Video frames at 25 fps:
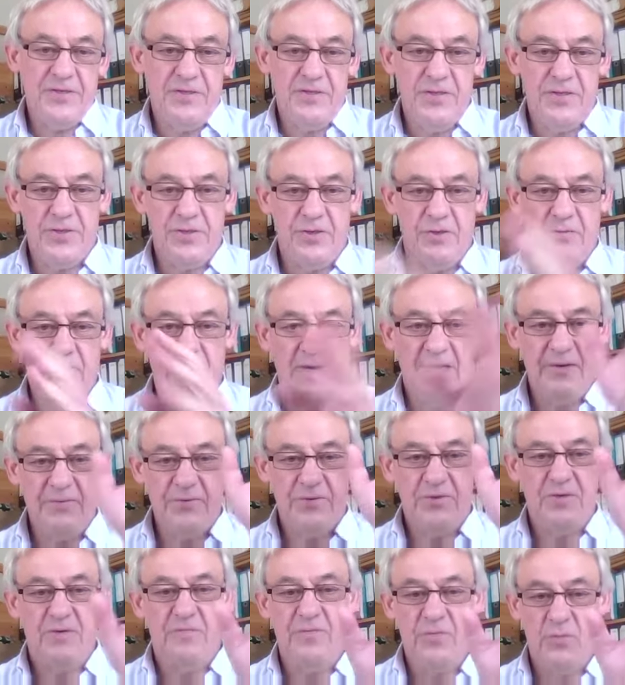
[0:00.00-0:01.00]
and the sun
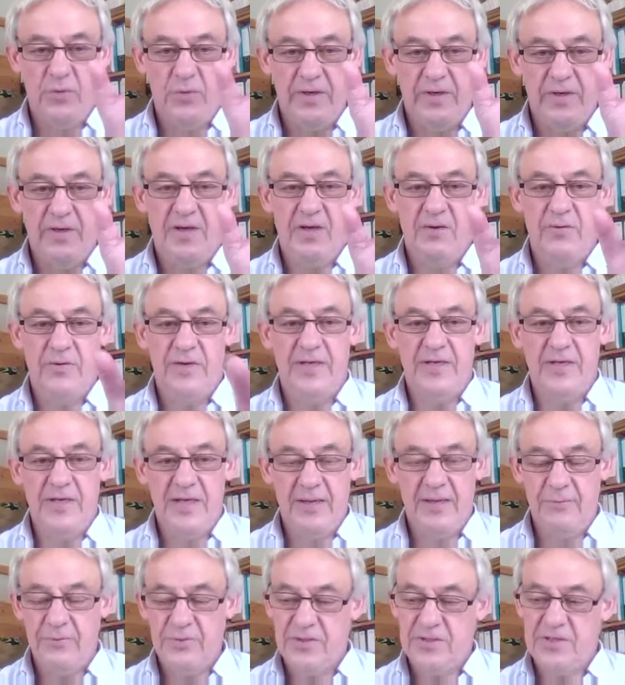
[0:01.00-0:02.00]
bounced off the window, and it
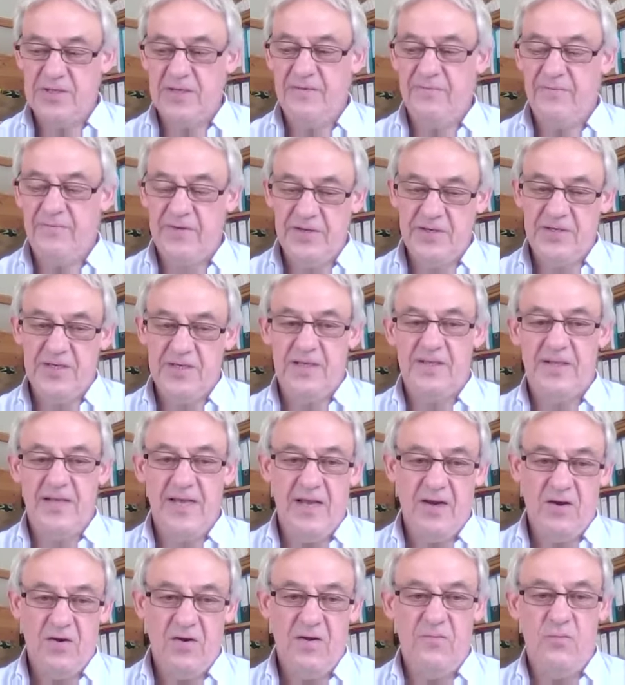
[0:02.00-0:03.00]
was as if he said the
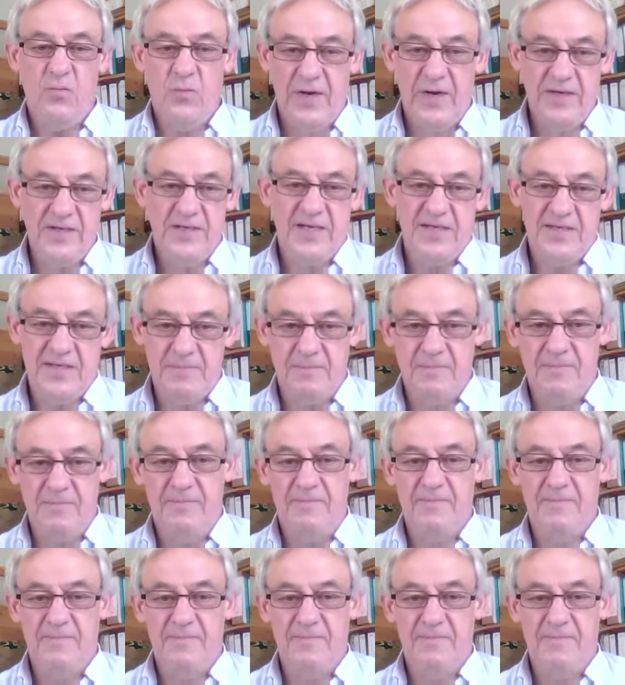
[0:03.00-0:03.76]
aircraft winked at him.